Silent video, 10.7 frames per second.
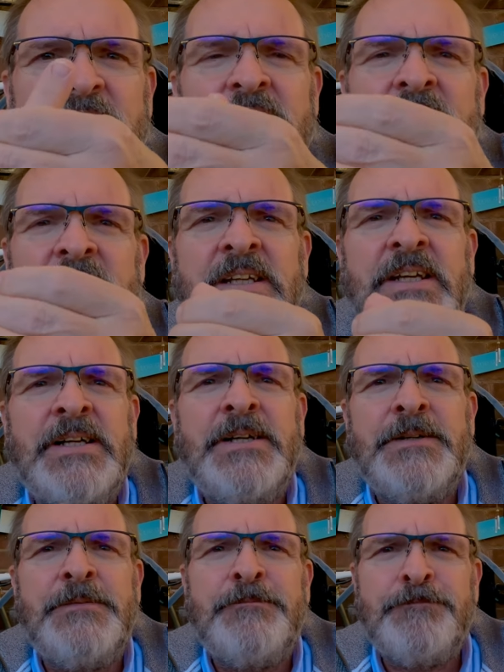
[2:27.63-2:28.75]
the
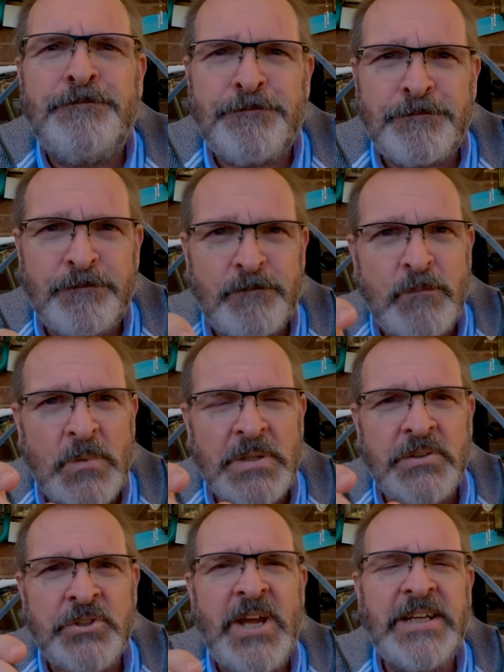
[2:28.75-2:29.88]

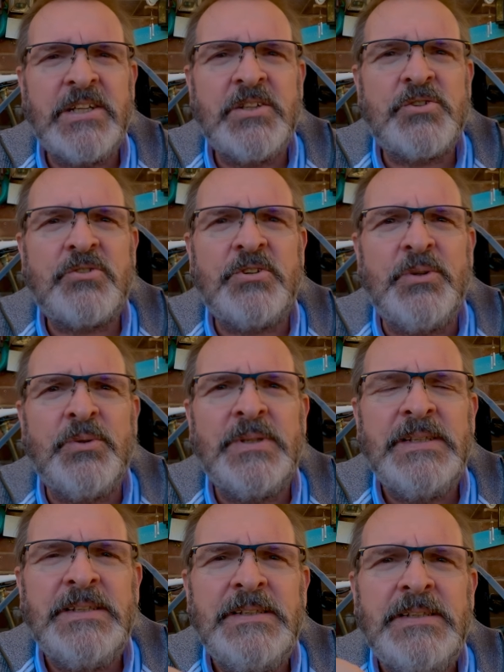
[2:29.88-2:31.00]
jacking screw,
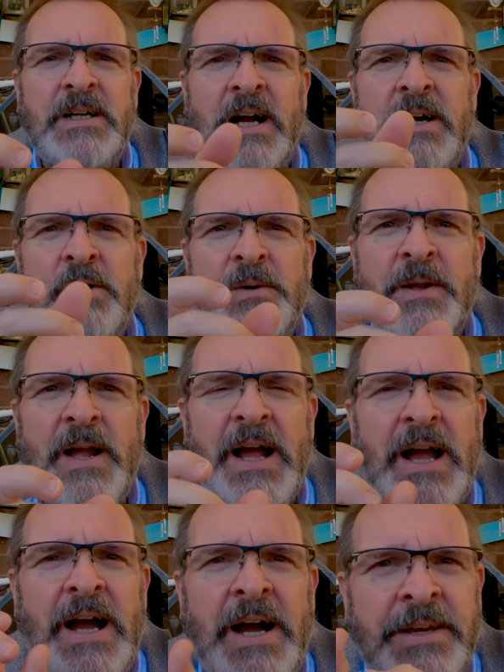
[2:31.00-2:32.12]

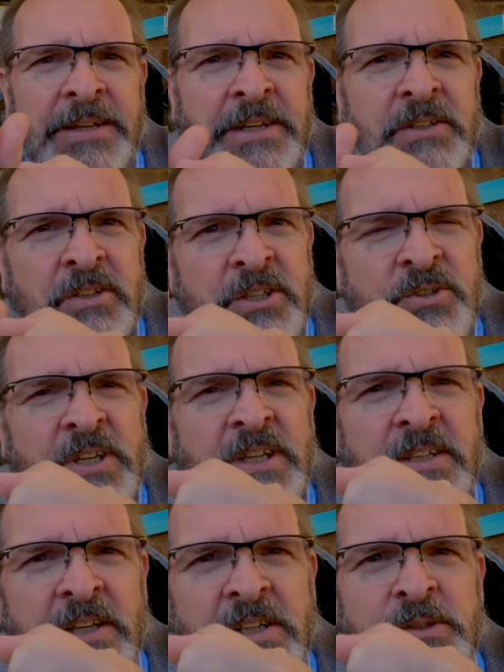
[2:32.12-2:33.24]
and then using
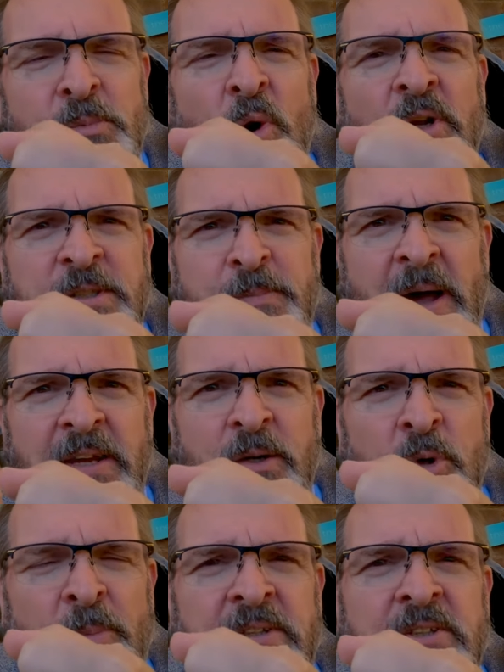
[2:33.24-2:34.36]
a smaller spanner
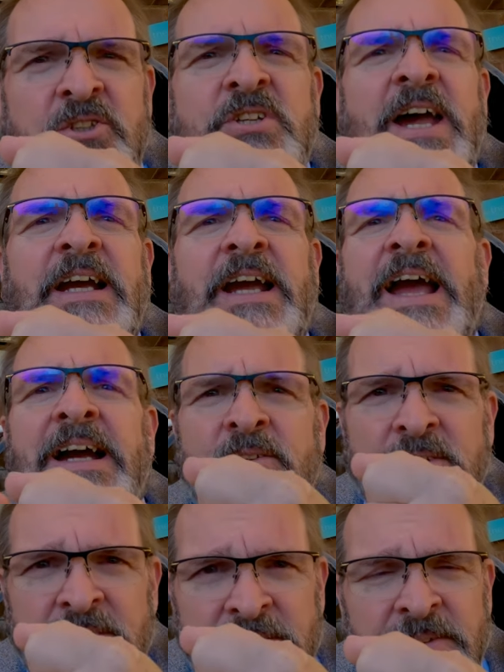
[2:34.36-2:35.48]
would be to jack
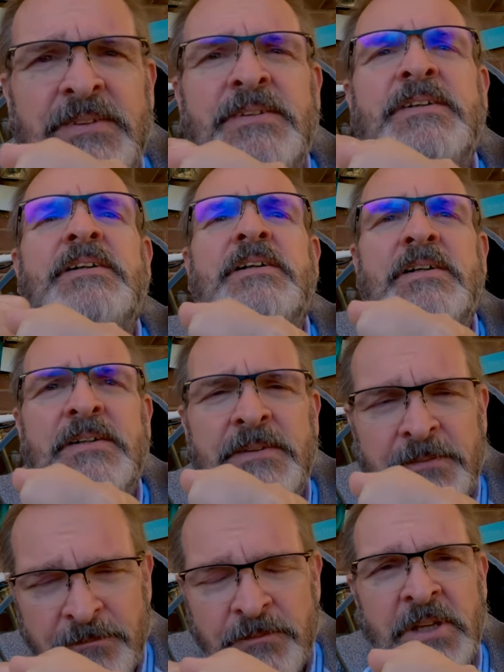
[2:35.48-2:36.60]
out
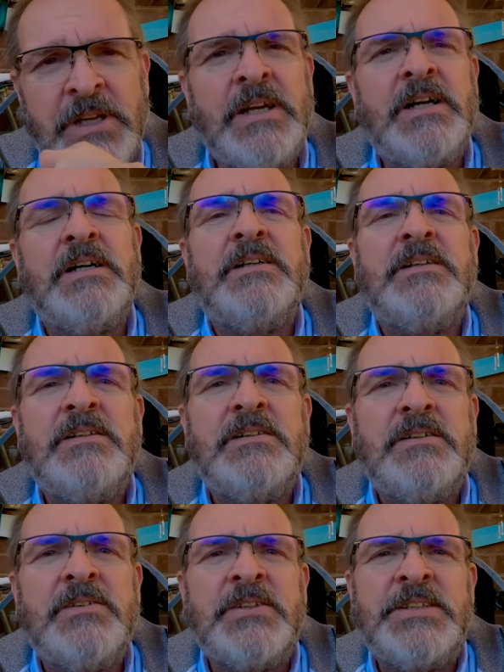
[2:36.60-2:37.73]
the
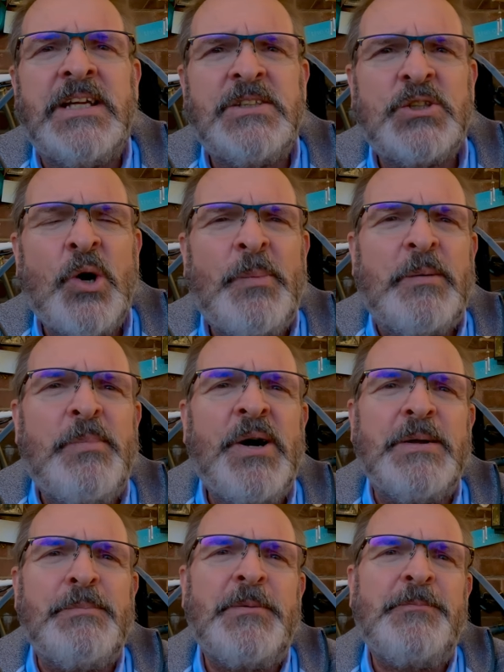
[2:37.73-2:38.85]
telescopic pipe.